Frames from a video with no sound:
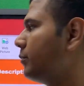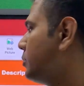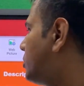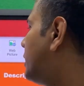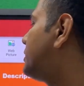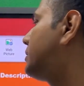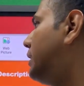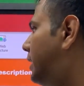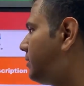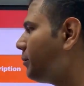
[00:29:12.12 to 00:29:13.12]
So let's
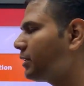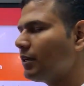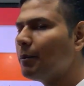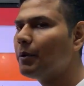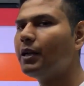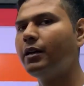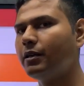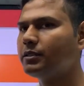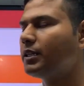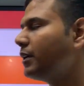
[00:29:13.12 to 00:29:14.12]
take some example and
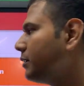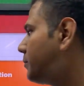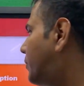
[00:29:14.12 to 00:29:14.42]
understand it.